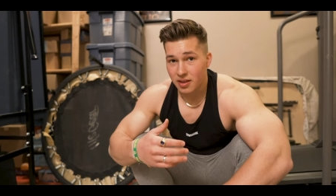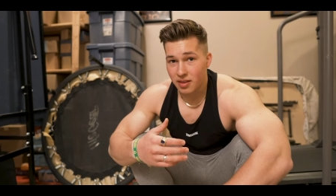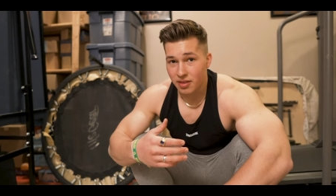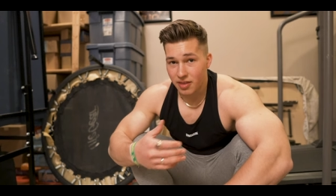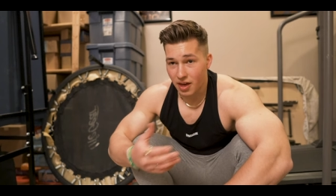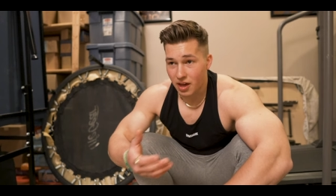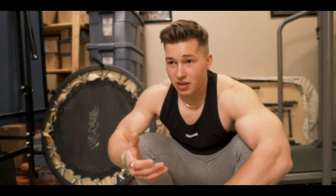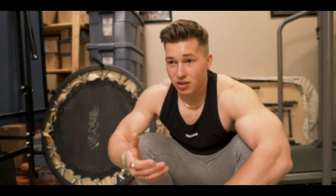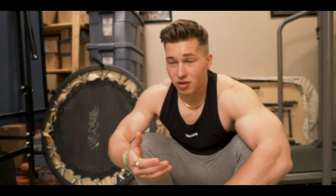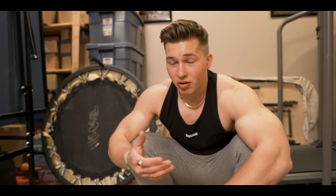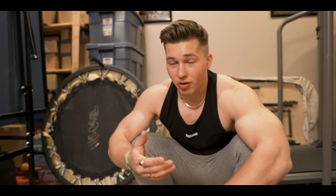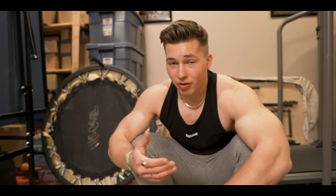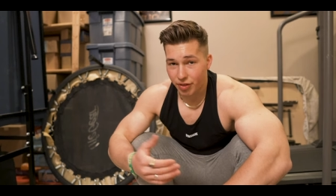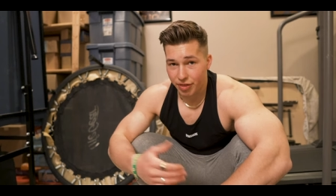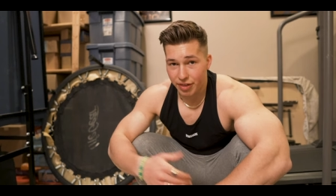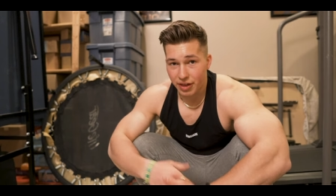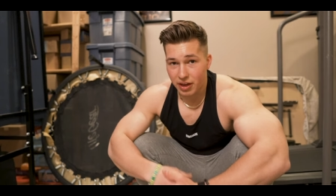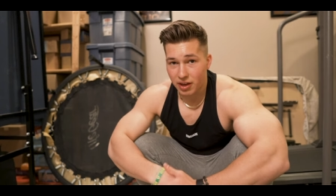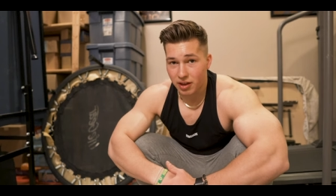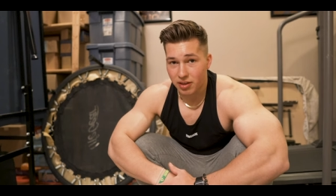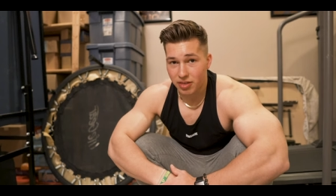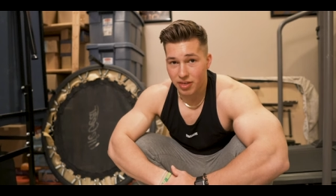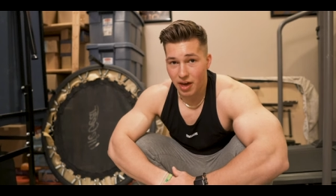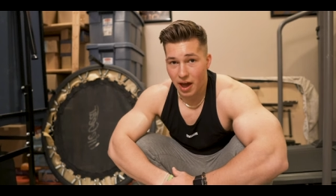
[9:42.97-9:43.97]
then you'll
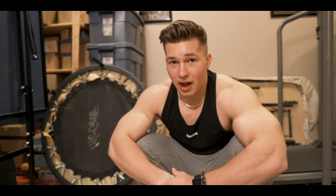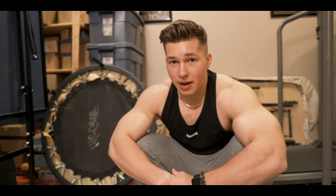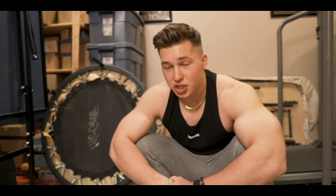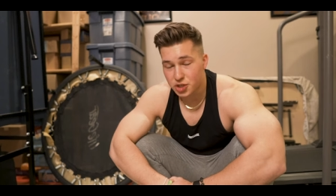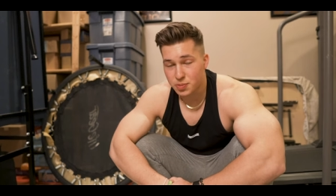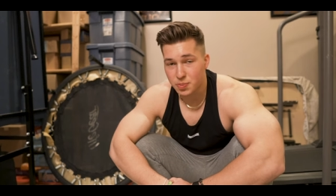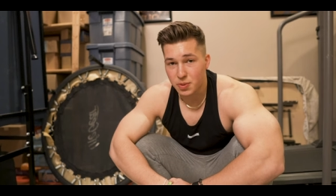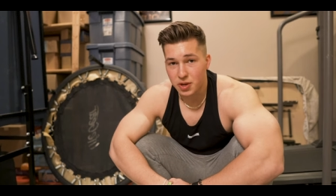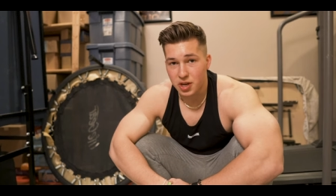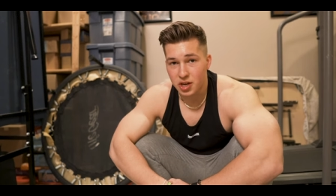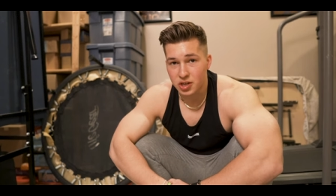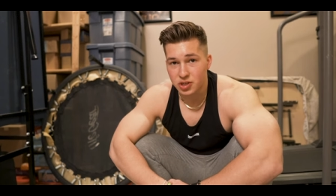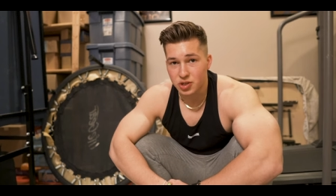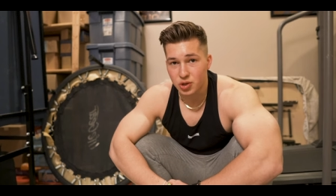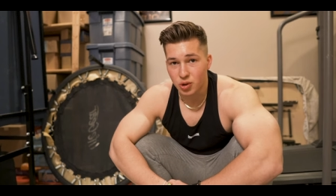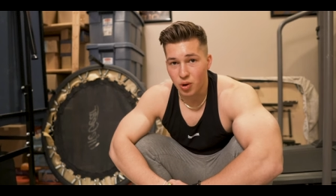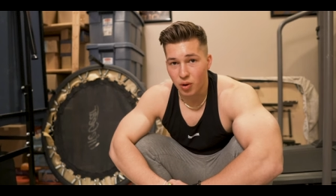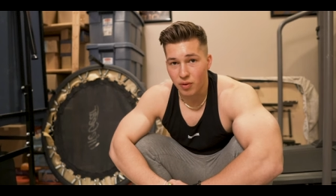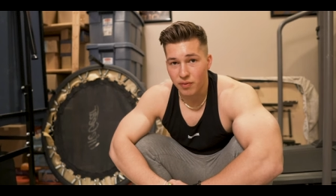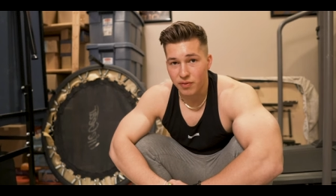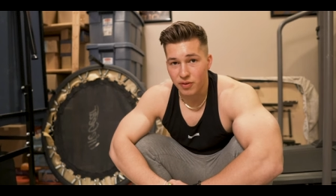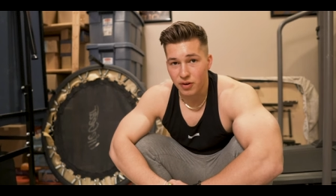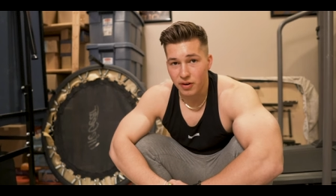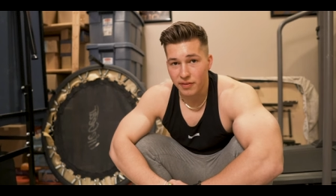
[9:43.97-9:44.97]
think that just because you
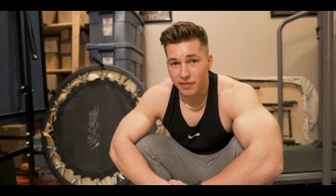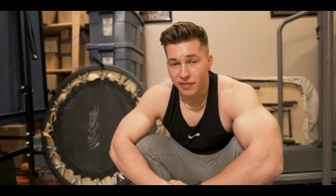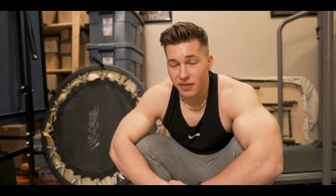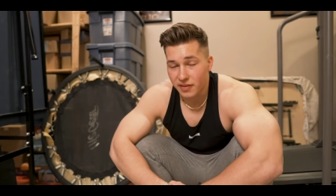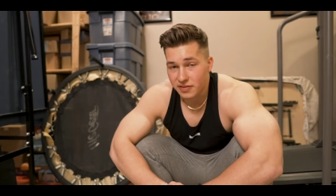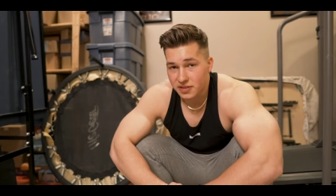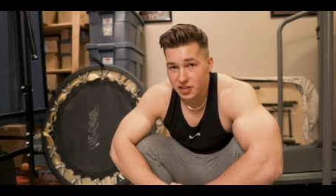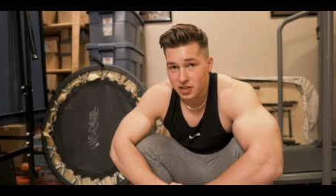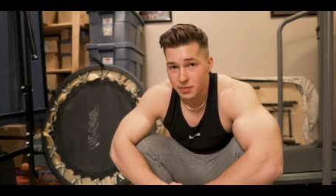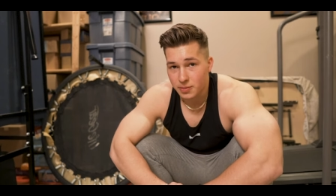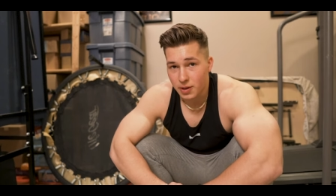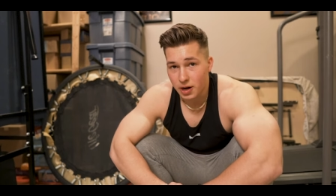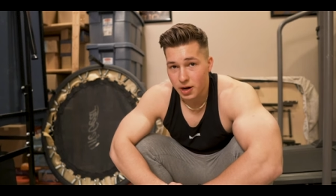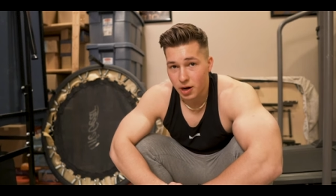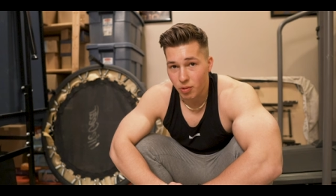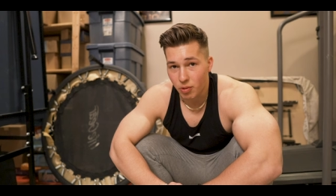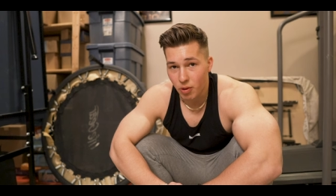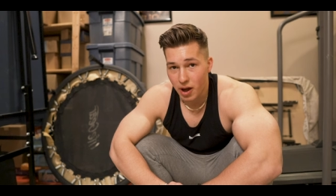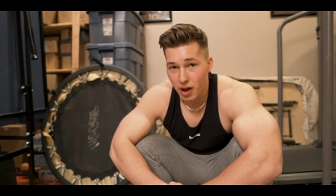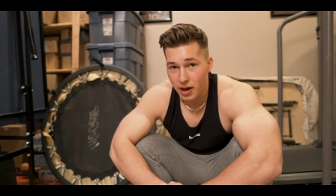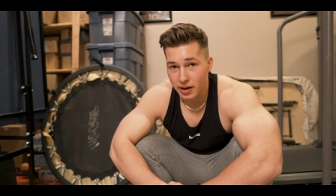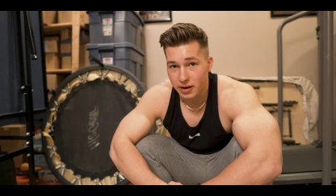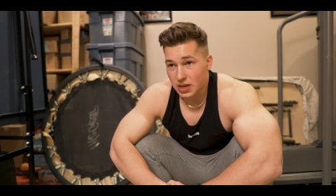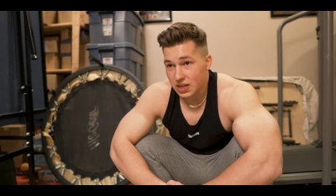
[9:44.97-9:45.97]
go for a 15 minute
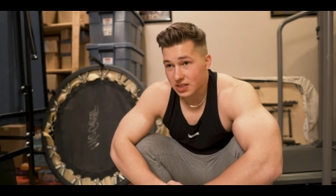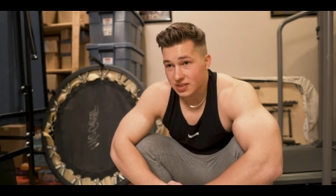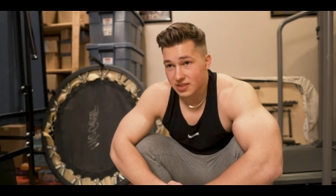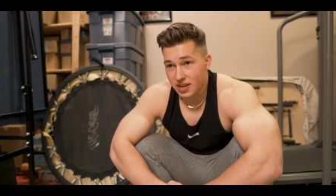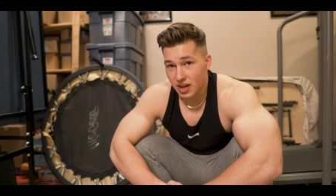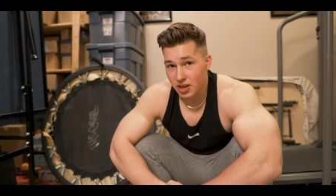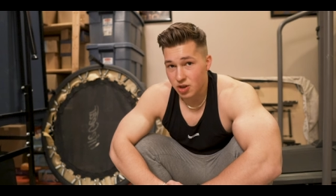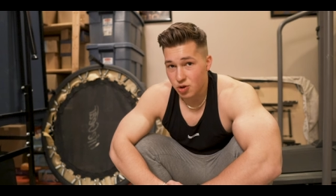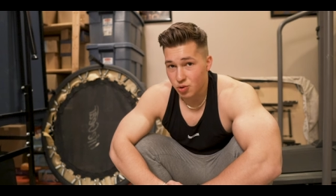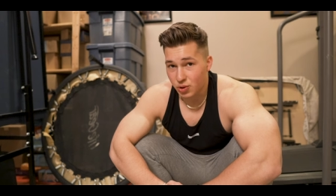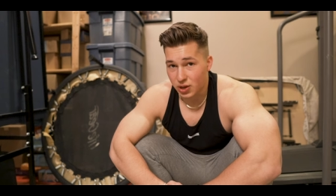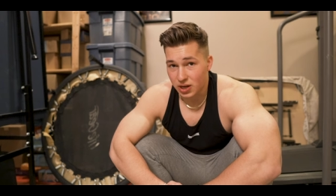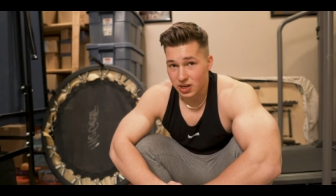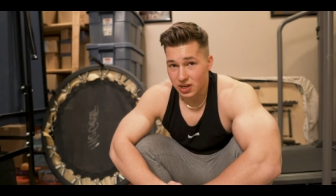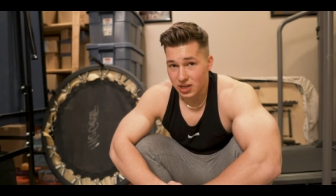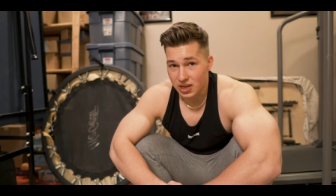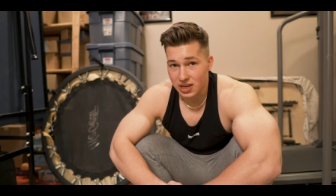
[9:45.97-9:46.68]
run means that you can